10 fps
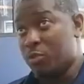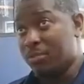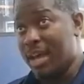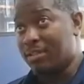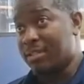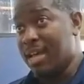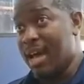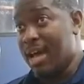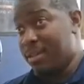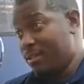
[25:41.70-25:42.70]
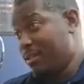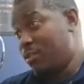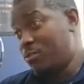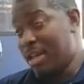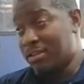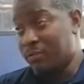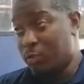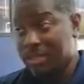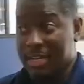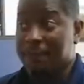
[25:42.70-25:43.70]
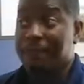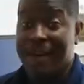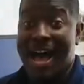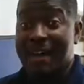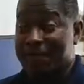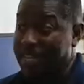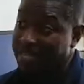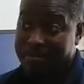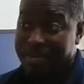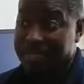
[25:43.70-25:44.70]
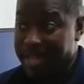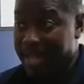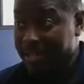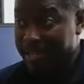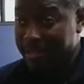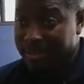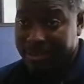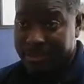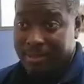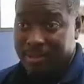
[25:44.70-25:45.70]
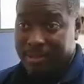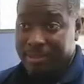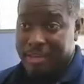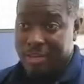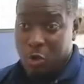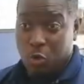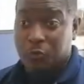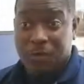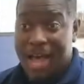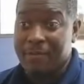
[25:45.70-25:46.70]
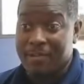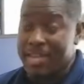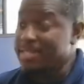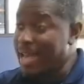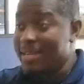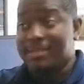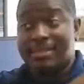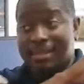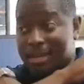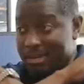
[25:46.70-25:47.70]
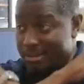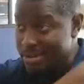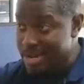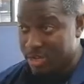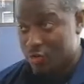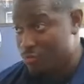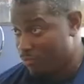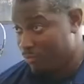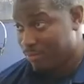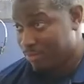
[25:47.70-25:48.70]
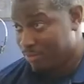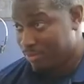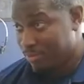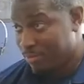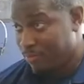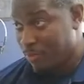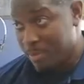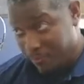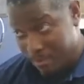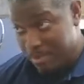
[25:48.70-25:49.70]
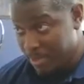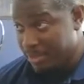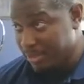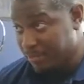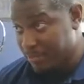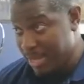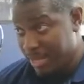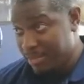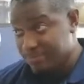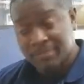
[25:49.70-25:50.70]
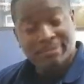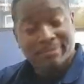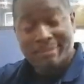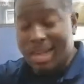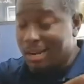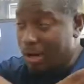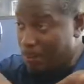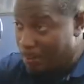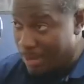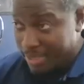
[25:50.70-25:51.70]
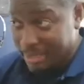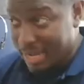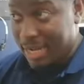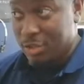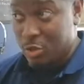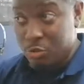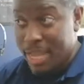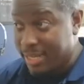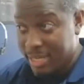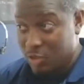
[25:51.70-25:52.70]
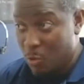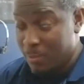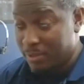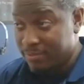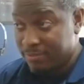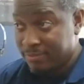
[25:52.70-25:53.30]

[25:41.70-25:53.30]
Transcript: 2009, 2014. That's 5 years to be exact. And those 5 years, I didn't see a nickel from the business, from here. Not a penny. I got 2 daycares open.